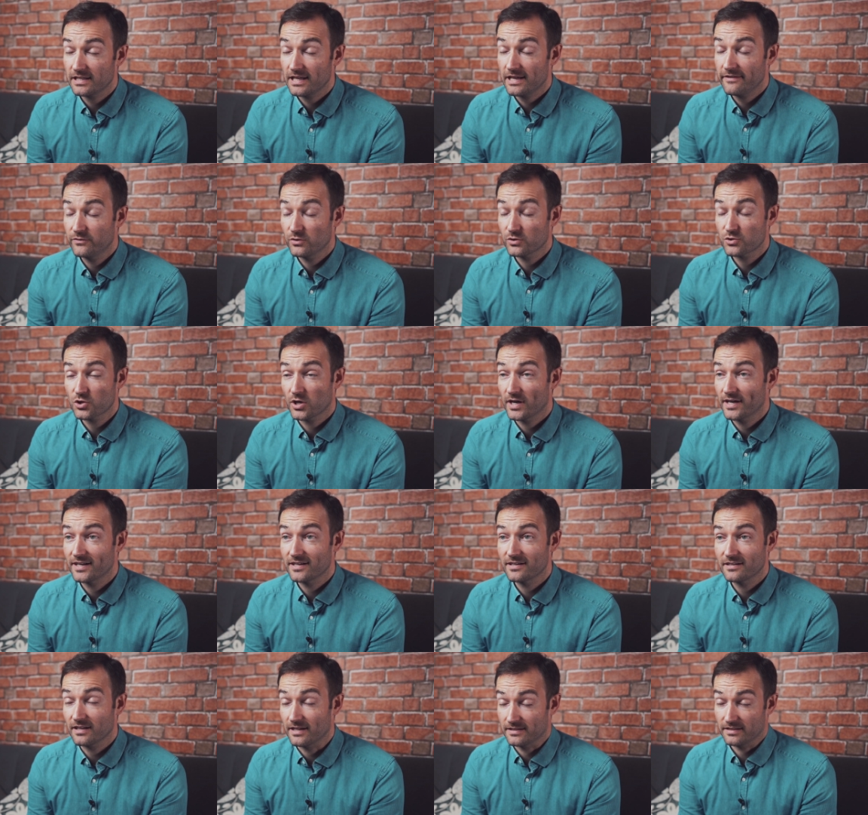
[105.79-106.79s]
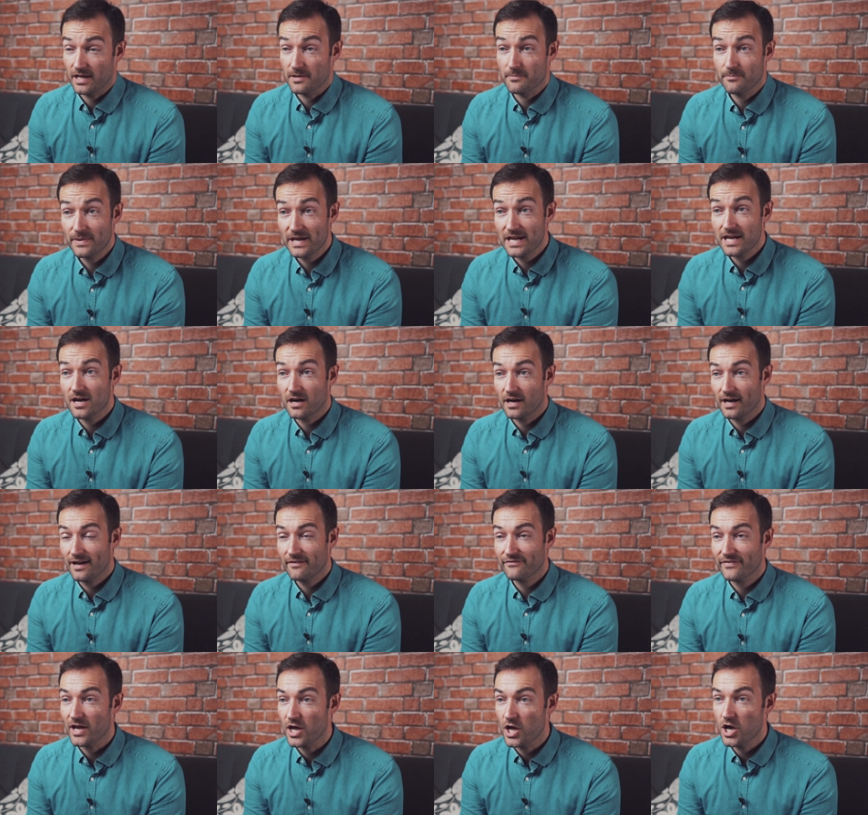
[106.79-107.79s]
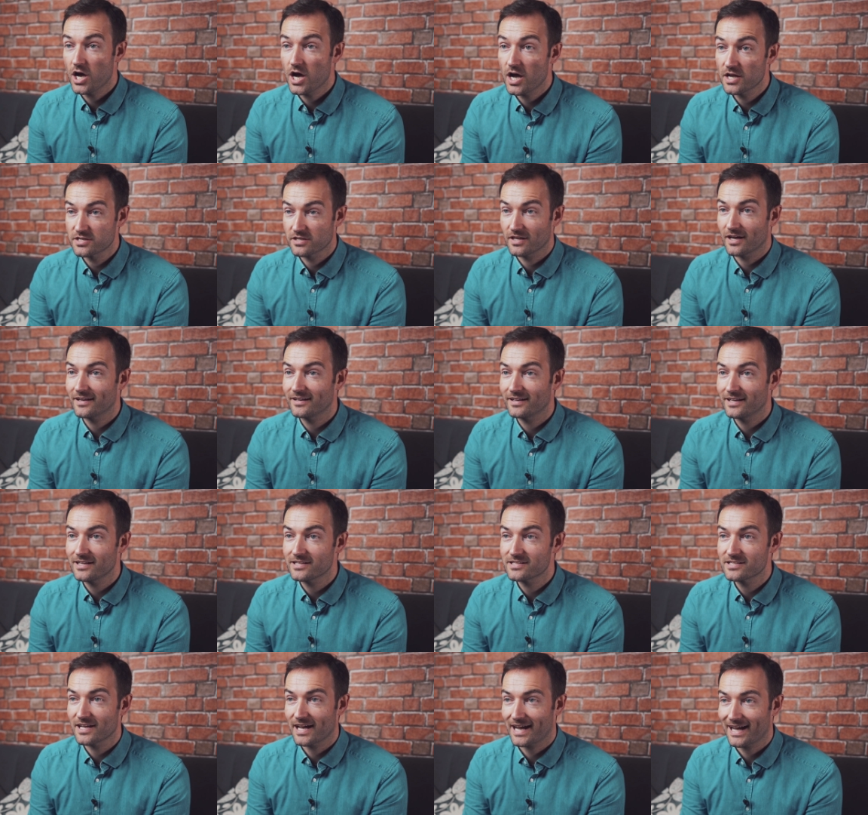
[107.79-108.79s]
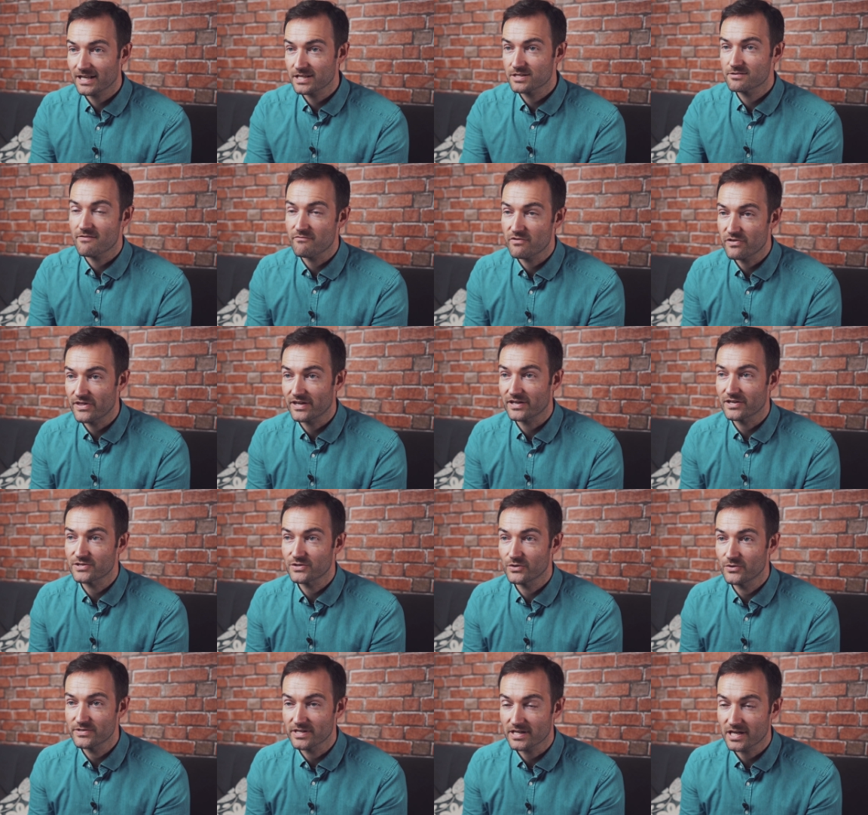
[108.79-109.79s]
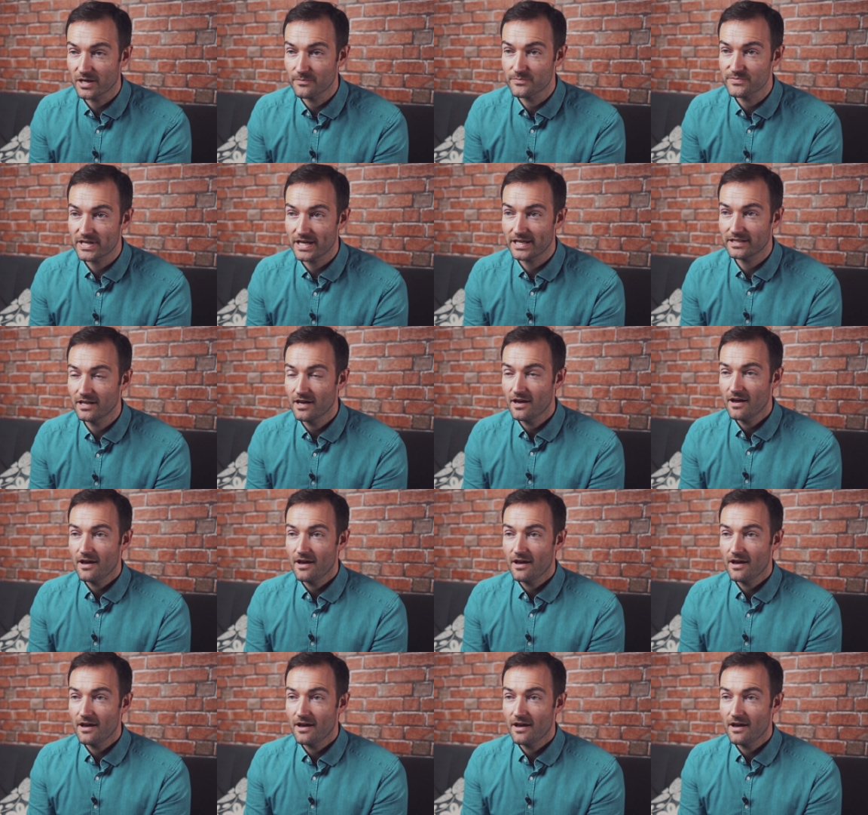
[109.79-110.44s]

if you're trying to, like, like, me, I have that urge that I need to answer everything as soon as it comes in.